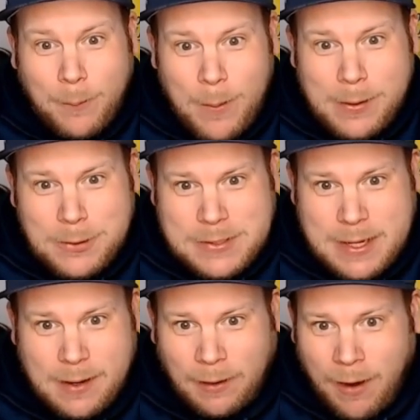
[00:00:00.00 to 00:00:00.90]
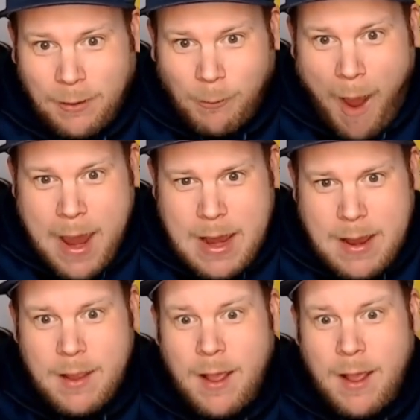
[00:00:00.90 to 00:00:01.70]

winners here, right?